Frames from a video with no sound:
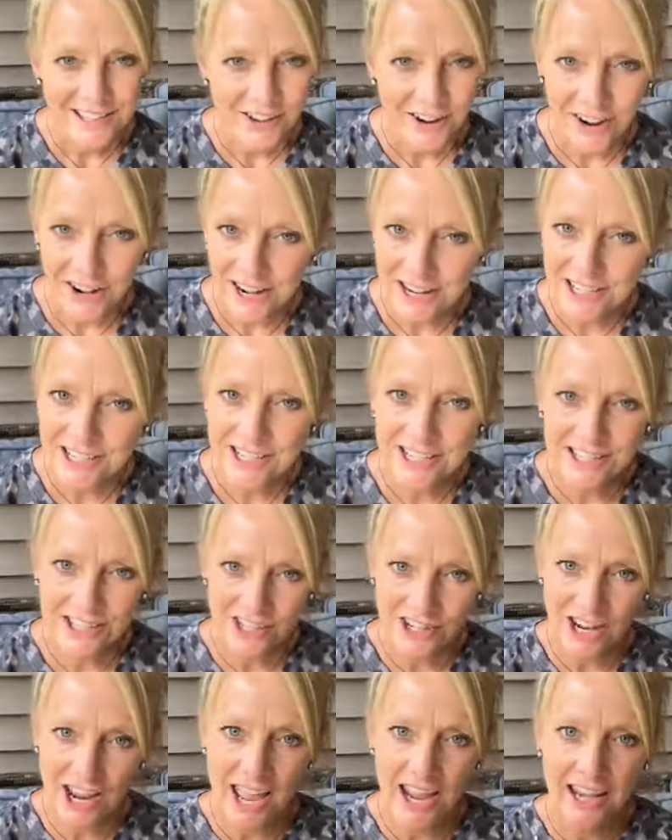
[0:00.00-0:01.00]
Sorry,
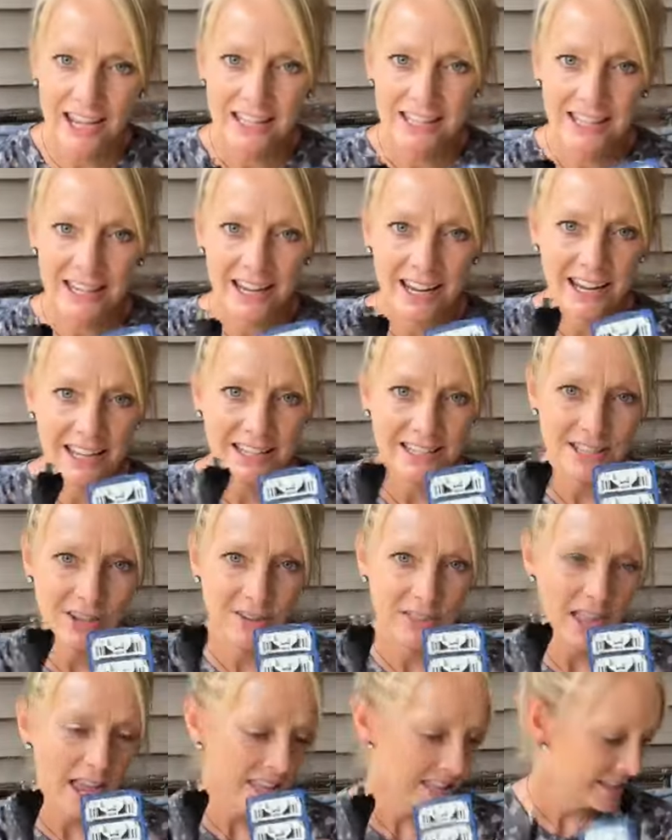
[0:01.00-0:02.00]
she's chatty today.
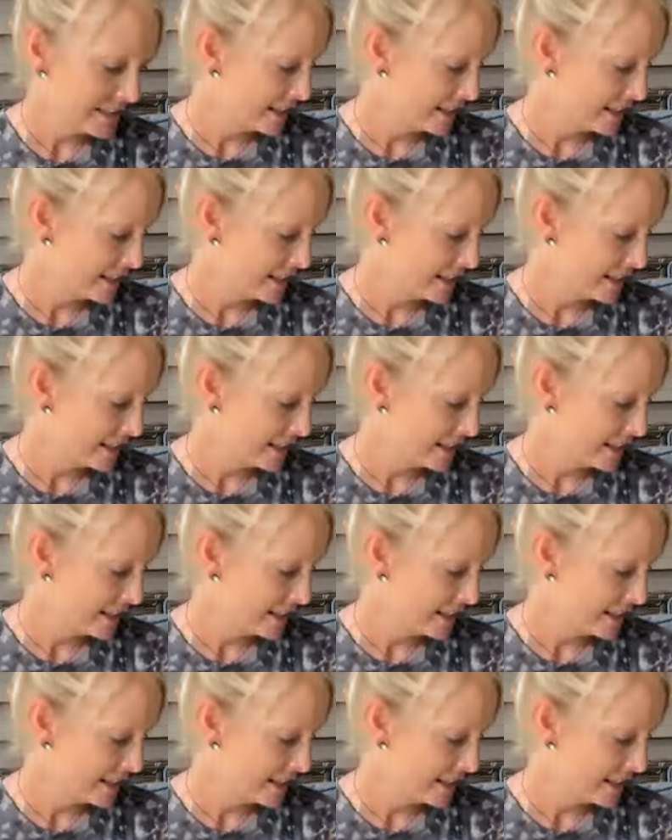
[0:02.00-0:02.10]
So,